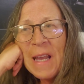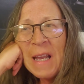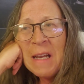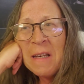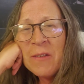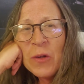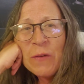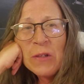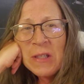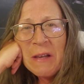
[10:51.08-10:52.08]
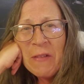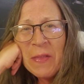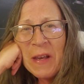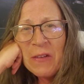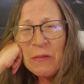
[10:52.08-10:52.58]
And it's over
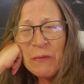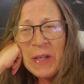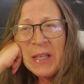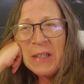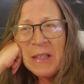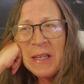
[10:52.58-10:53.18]
11,000 feet.